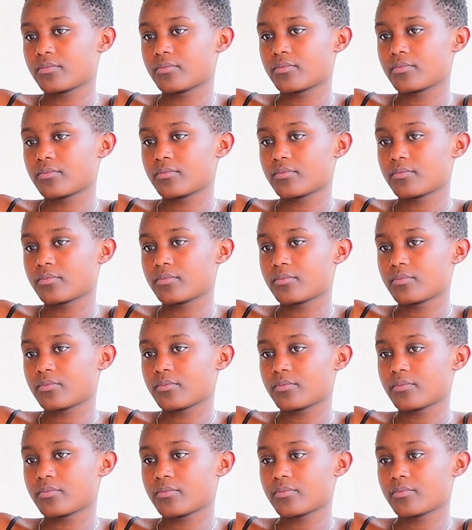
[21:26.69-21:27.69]

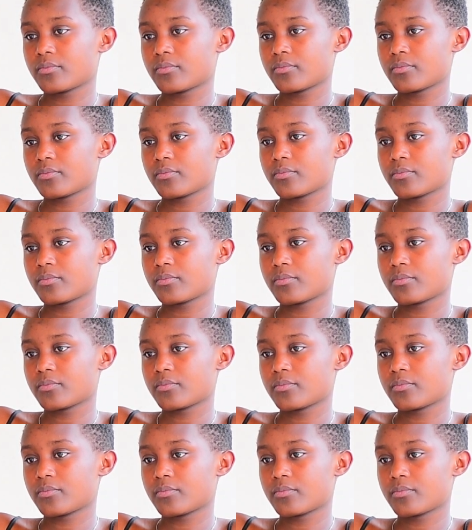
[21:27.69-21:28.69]

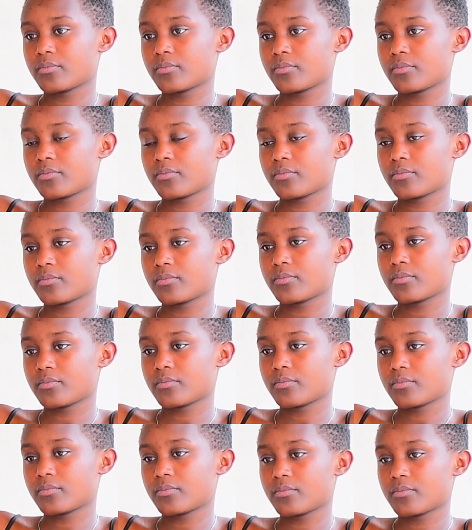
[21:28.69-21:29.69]

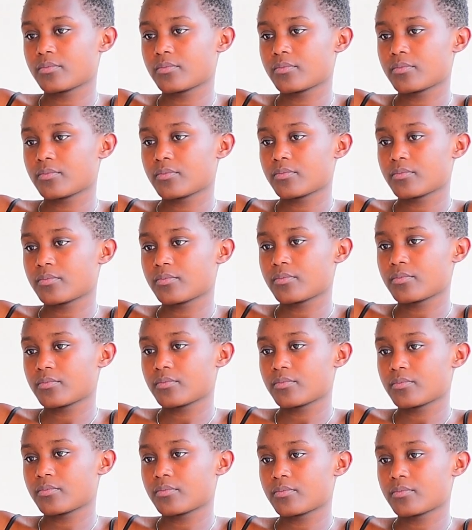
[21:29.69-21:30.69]

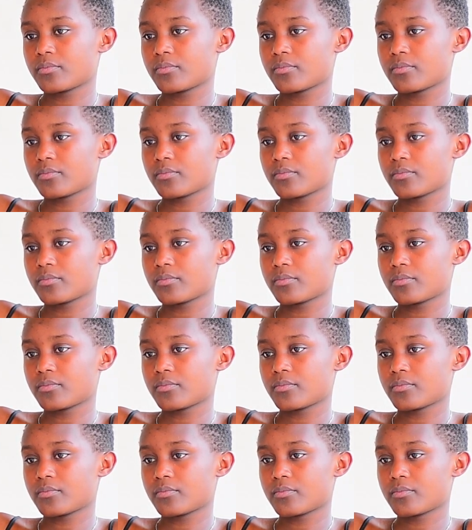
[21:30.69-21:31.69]

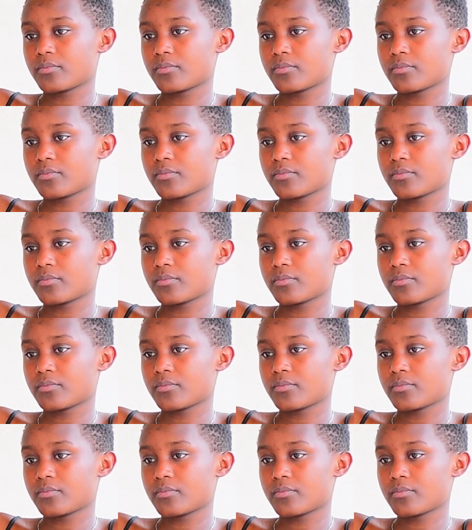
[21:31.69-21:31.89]
This person isn't speaking.